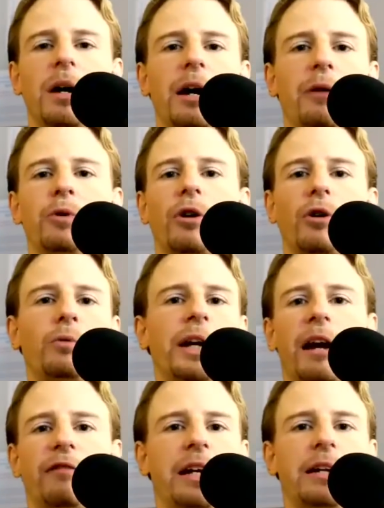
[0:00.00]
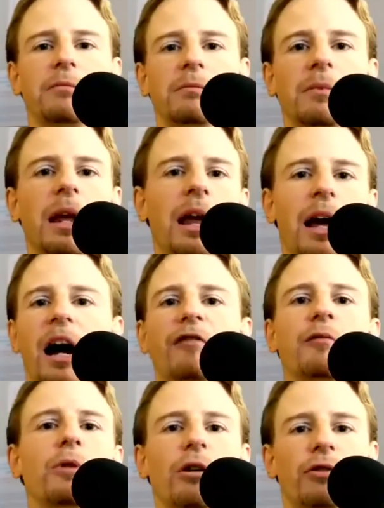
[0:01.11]
I would already have eaten half
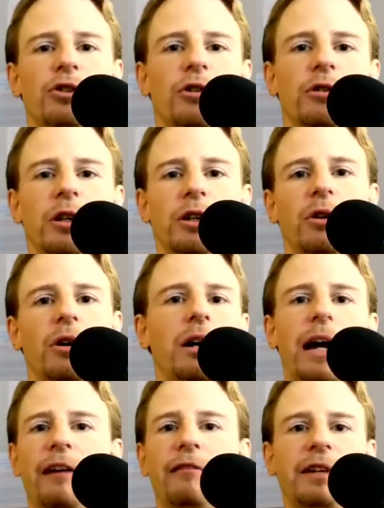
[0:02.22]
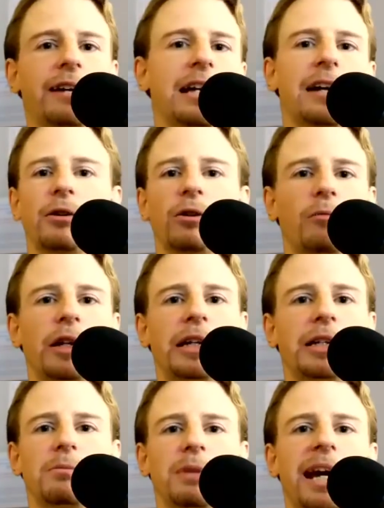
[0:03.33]
a block of chocolate or I have had had a
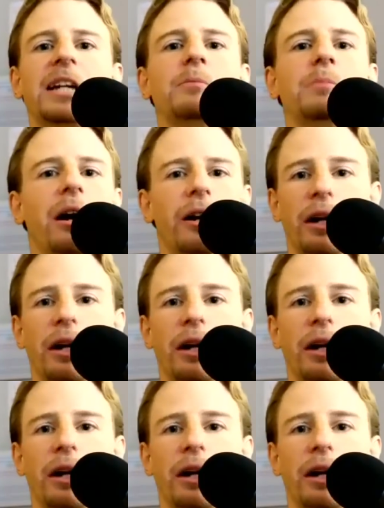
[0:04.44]
complete candy bar,